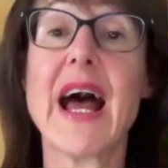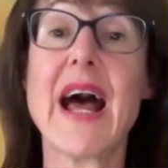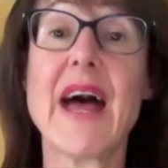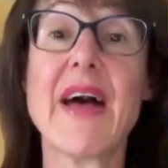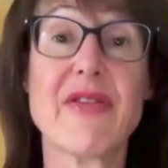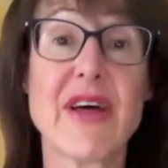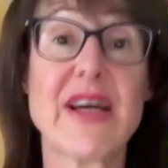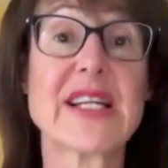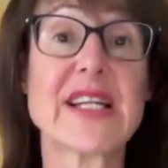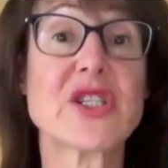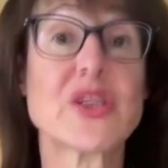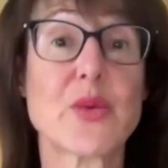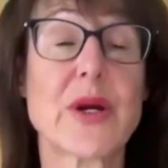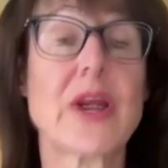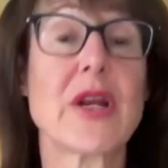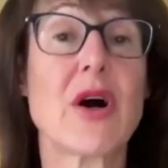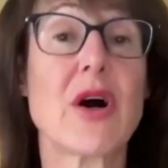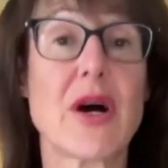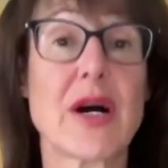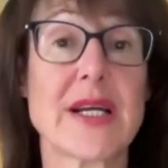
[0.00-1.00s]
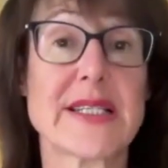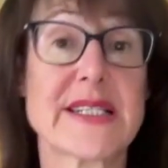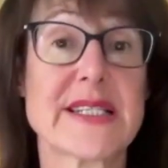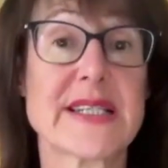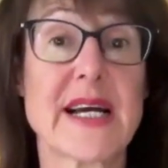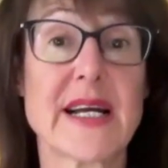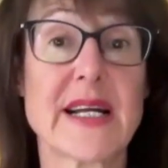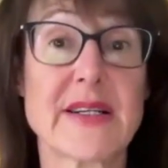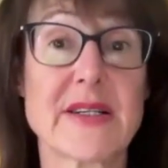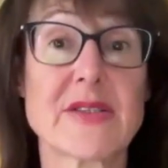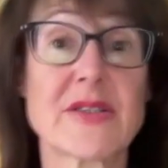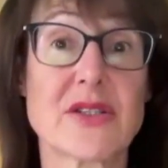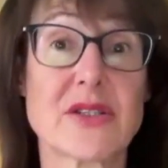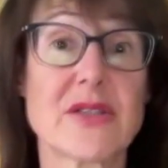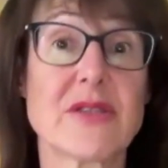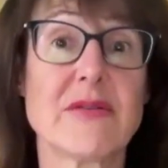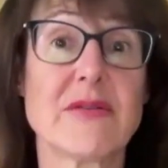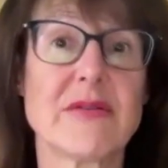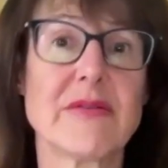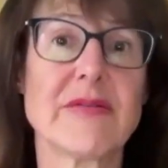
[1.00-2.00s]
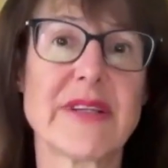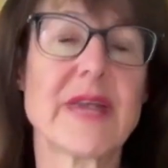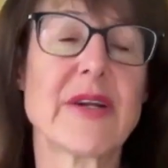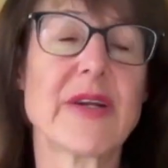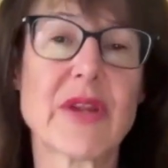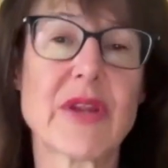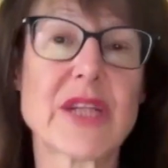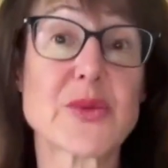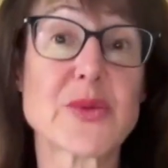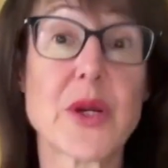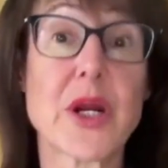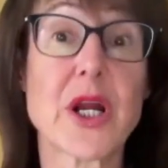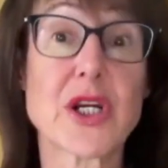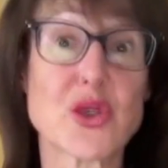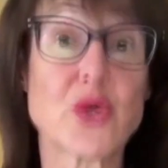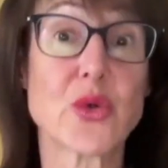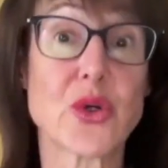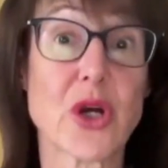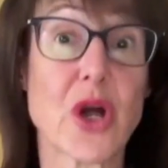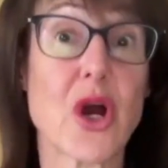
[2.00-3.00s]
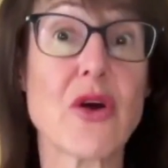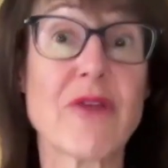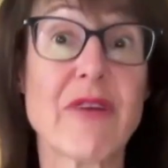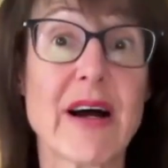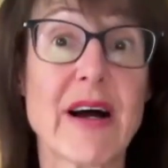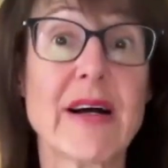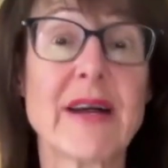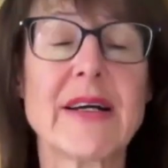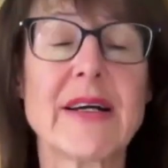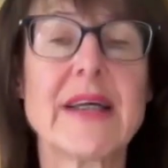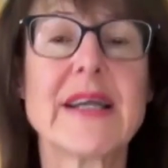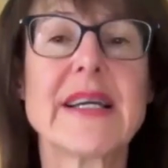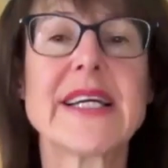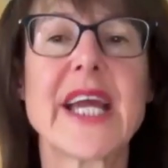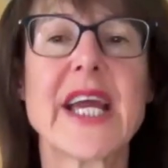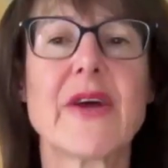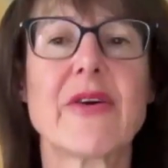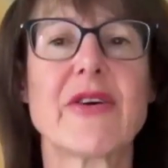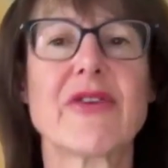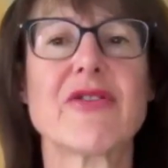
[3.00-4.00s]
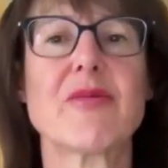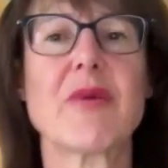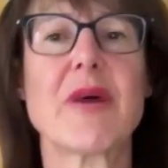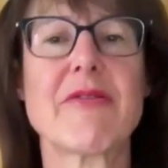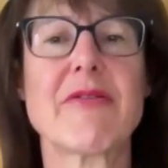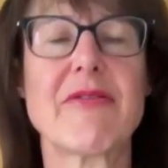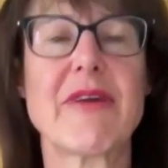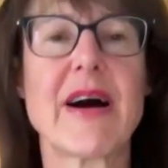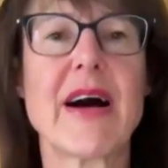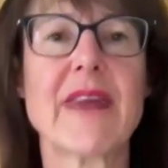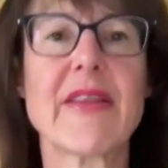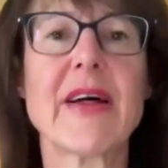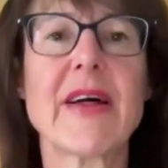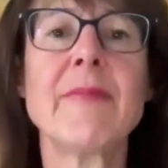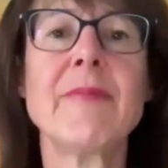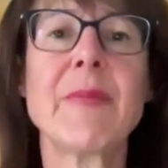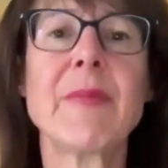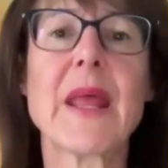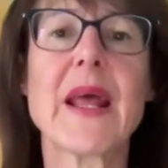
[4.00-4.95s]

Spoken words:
And that's when that's when I took over caring for my father.